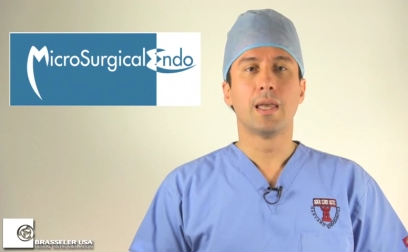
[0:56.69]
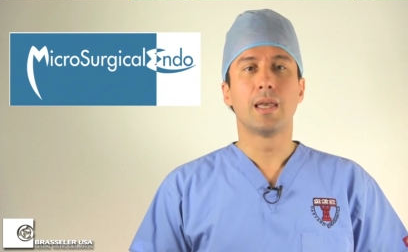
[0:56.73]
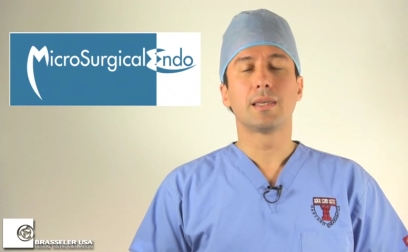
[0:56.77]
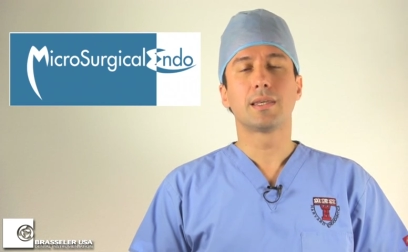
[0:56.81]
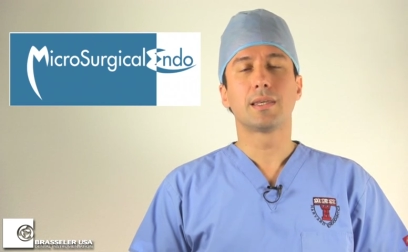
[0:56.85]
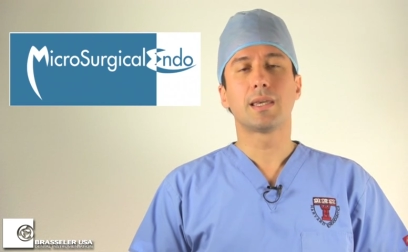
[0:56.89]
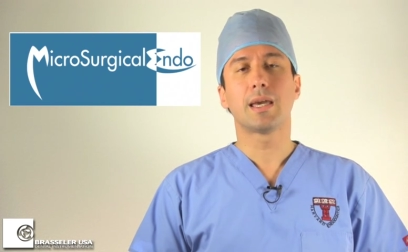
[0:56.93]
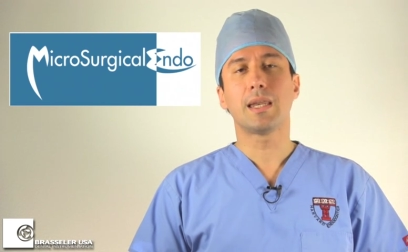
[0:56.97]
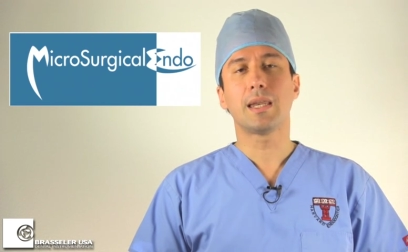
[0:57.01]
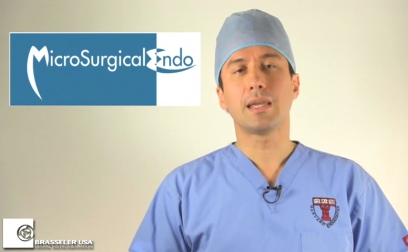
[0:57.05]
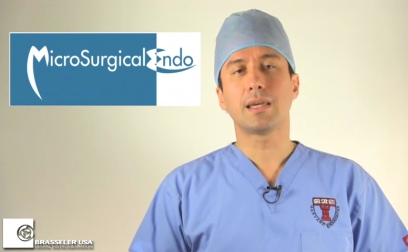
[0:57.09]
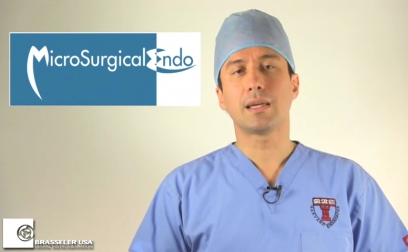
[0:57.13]

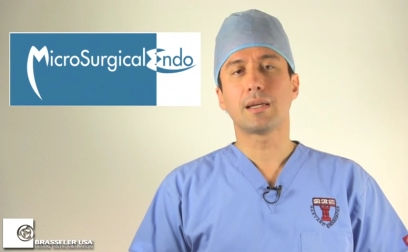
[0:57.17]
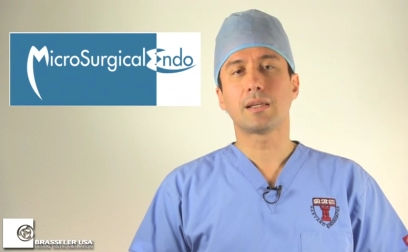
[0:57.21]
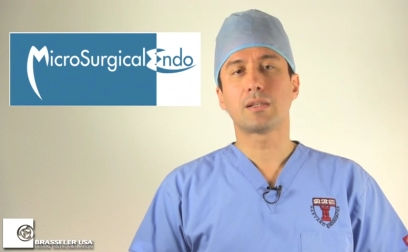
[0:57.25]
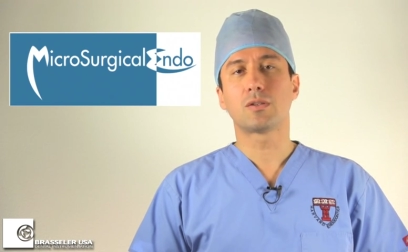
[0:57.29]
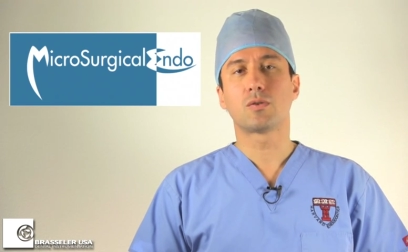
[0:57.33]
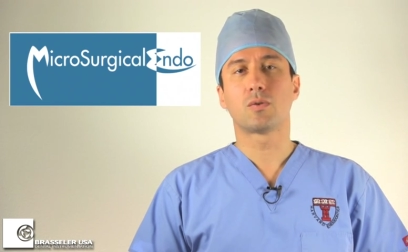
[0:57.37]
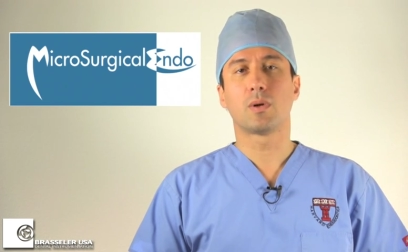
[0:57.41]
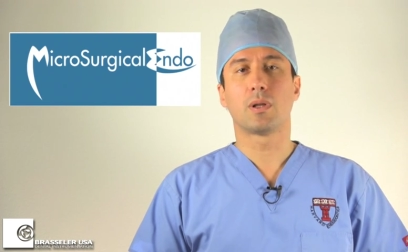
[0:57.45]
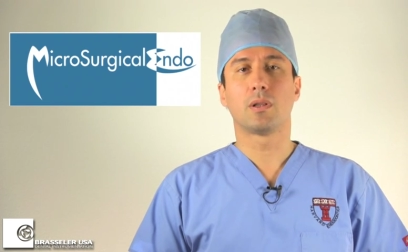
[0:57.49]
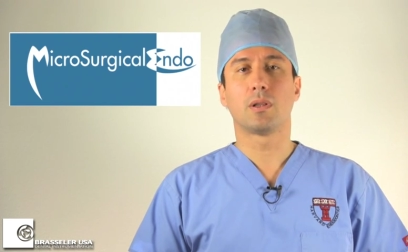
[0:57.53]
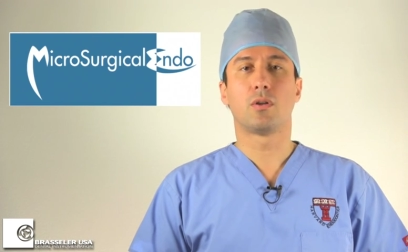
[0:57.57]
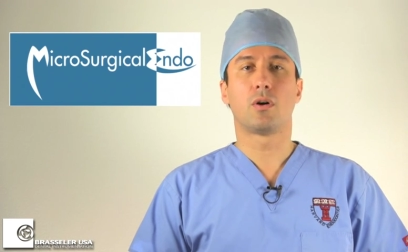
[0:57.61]
getting it
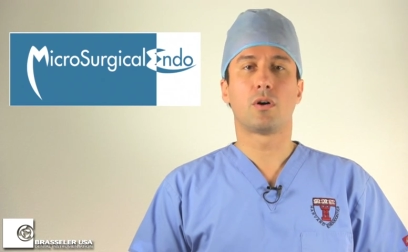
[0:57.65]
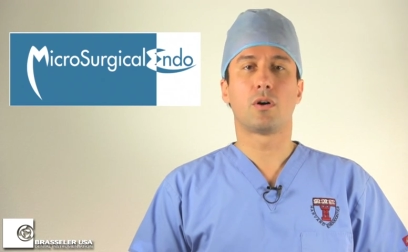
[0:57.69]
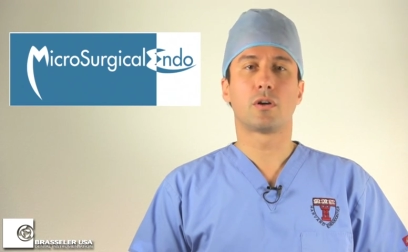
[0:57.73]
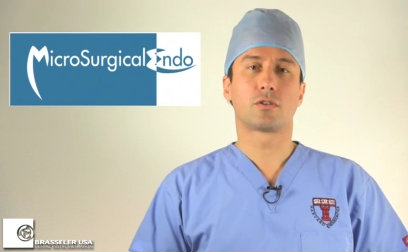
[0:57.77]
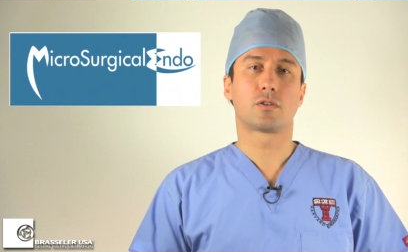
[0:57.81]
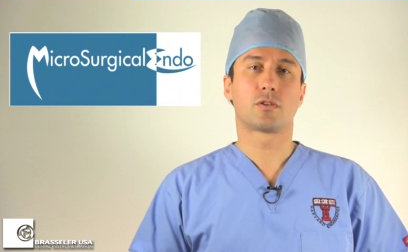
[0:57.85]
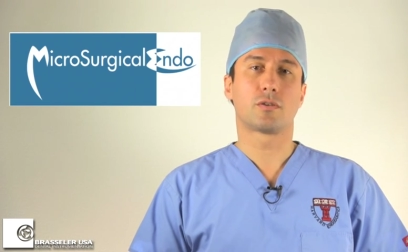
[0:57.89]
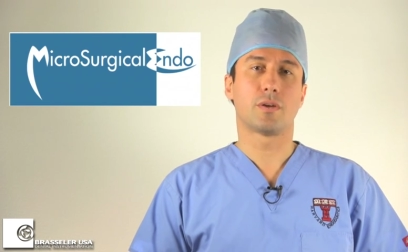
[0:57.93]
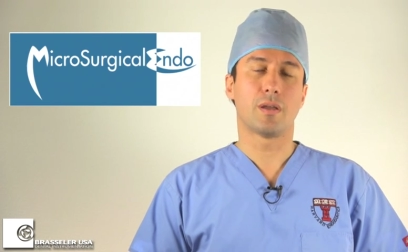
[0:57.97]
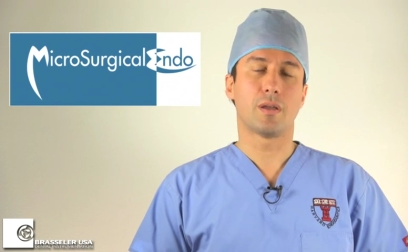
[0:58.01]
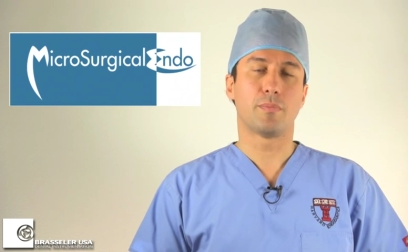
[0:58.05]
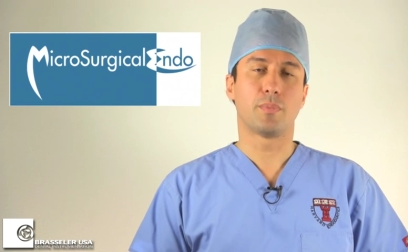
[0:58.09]
to a
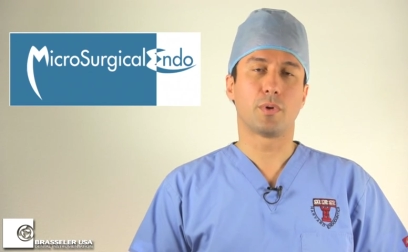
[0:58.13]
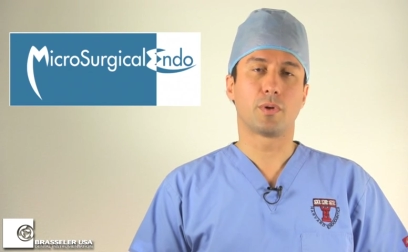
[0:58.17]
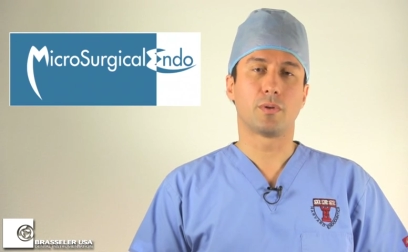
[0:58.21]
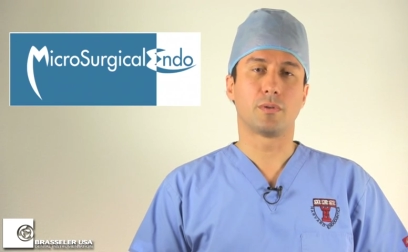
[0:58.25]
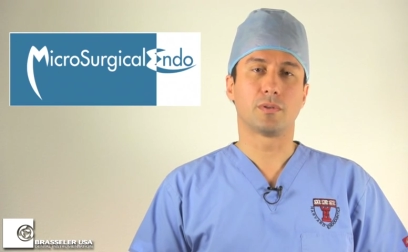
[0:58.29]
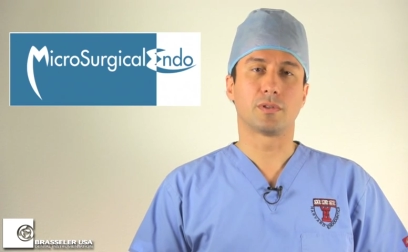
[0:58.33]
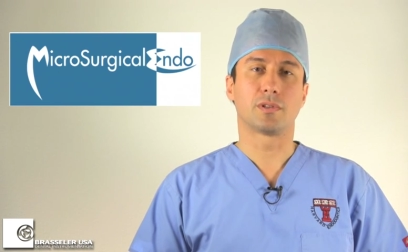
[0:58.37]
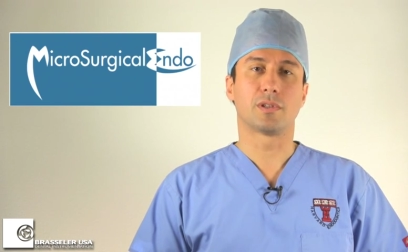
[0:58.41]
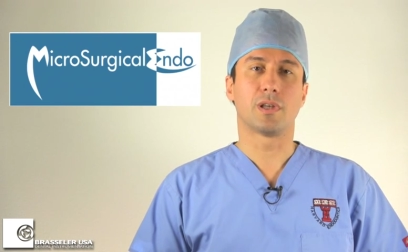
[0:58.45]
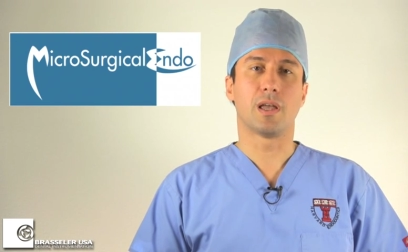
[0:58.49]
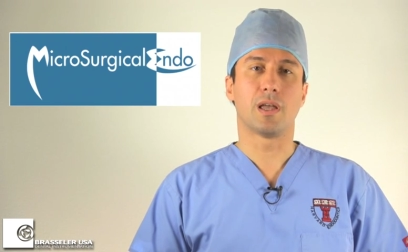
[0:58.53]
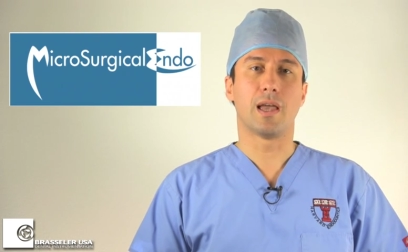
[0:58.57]
larger
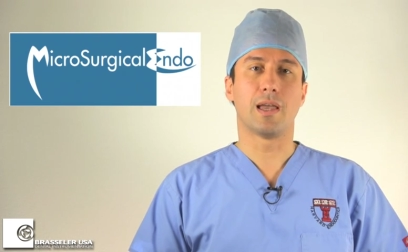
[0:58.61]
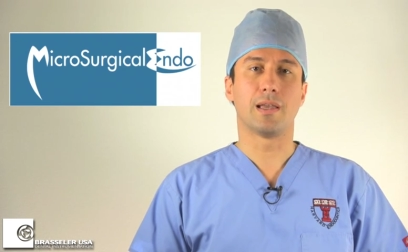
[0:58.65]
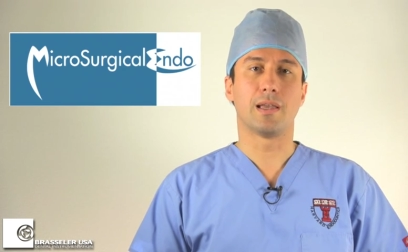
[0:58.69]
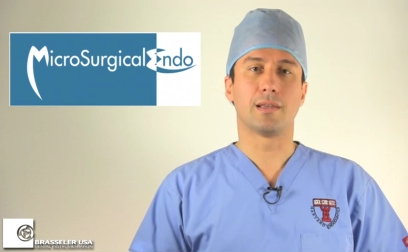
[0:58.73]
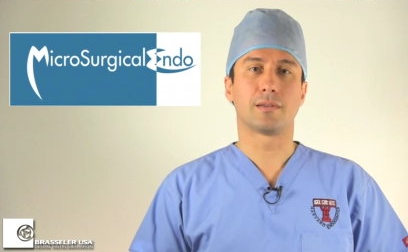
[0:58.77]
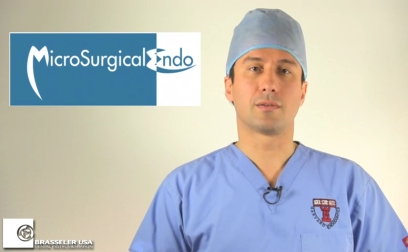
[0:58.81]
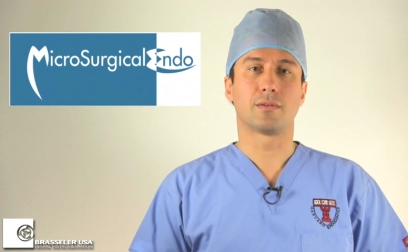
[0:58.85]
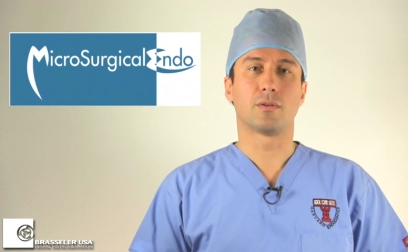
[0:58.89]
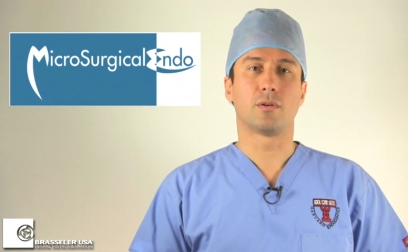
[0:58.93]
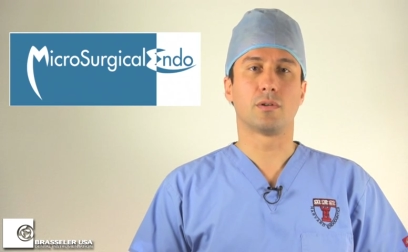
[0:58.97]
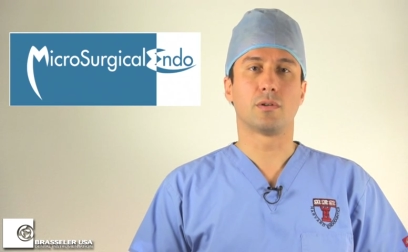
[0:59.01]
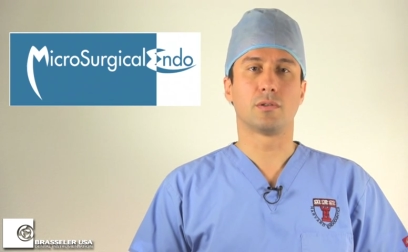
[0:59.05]
apical
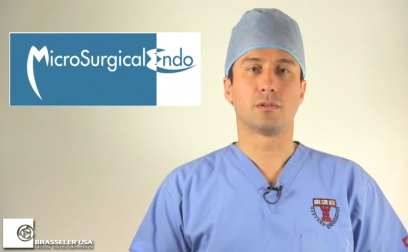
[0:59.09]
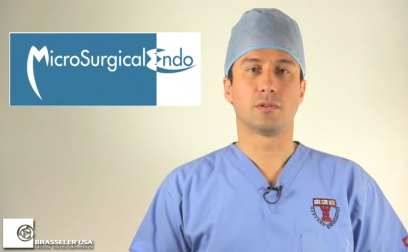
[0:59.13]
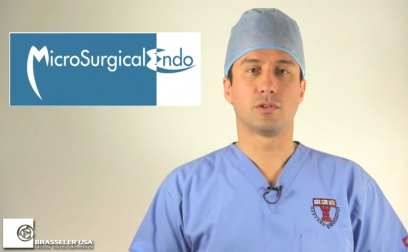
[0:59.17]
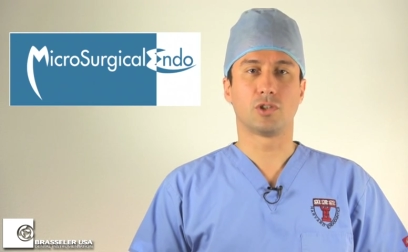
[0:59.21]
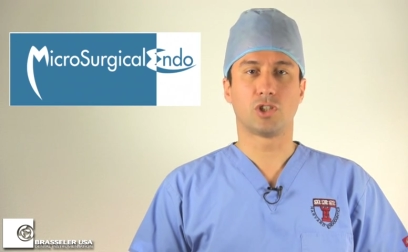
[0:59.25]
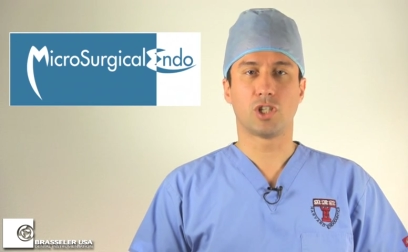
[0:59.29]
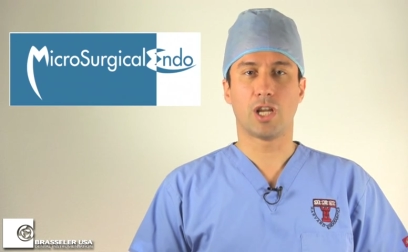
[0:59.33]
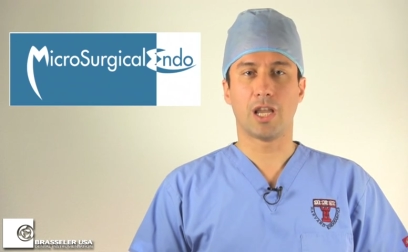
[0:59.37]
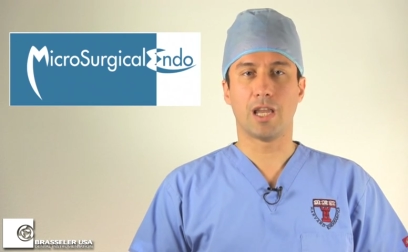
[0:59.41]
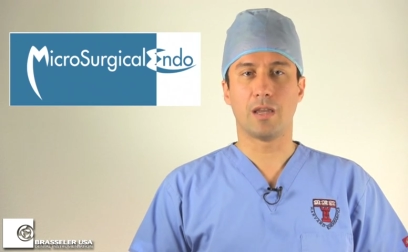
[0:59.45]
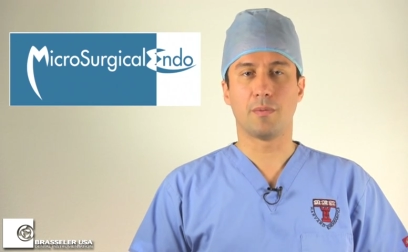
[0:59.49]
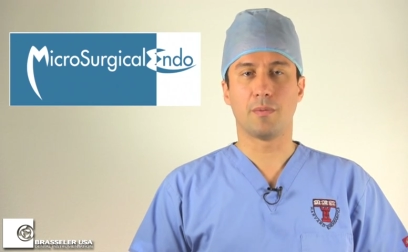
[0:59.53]
size or
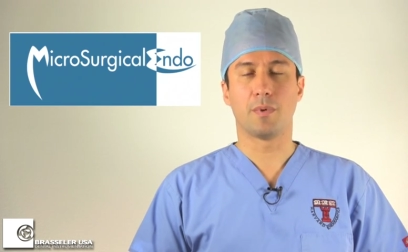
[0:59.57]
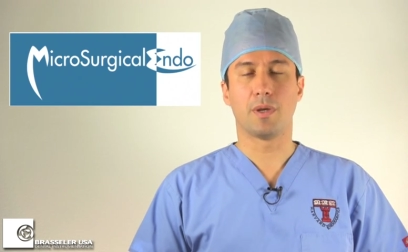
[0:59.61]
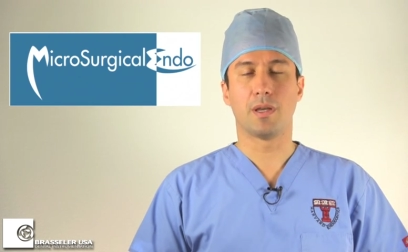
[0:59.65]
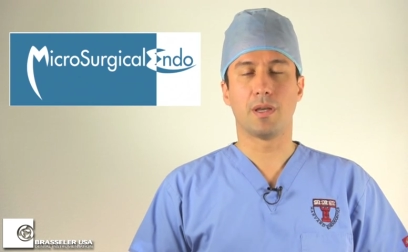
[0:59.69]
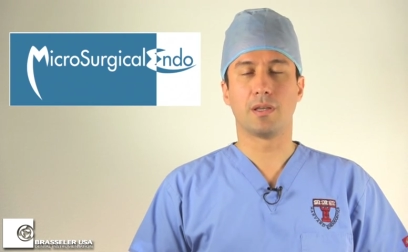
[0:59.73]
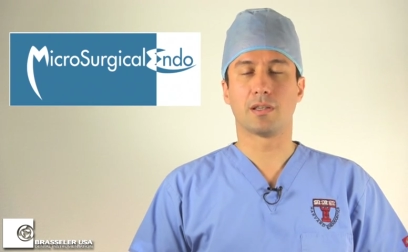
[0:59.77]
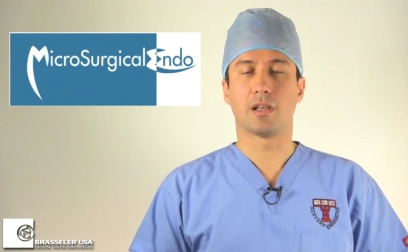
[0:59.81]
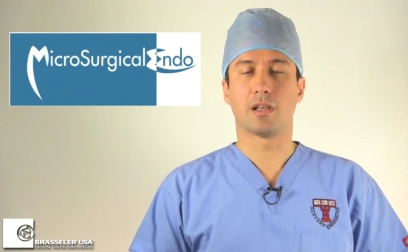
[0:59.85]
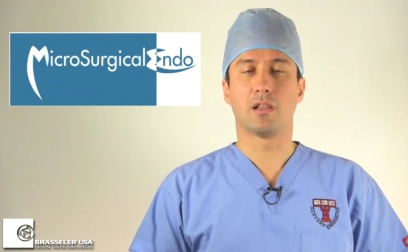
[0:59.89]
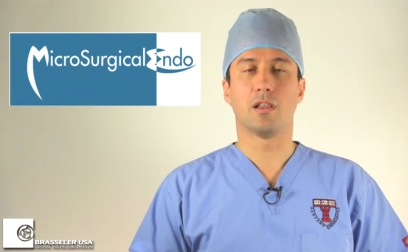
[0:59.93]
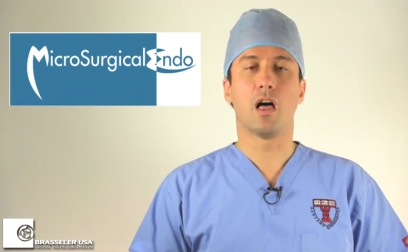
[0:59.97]
shape is a